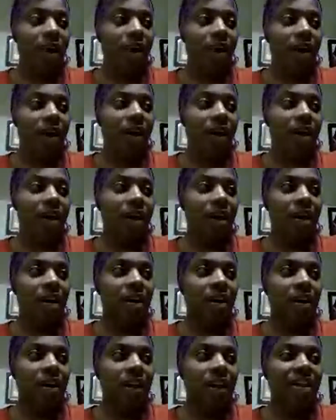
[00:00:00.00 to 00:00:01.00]

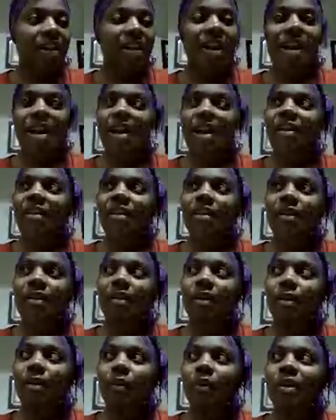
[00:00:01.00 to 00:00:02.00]
that,
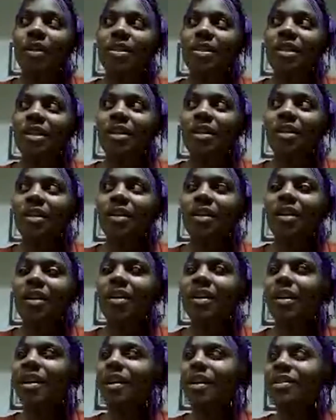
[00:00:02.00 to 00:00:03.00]
what is it?
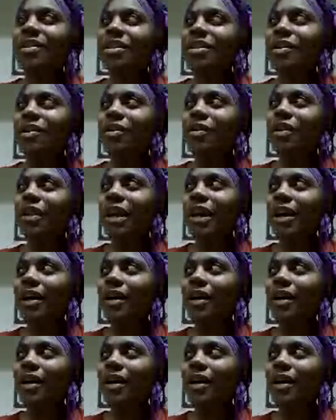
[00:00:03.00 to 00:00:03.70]
How does it go? Like,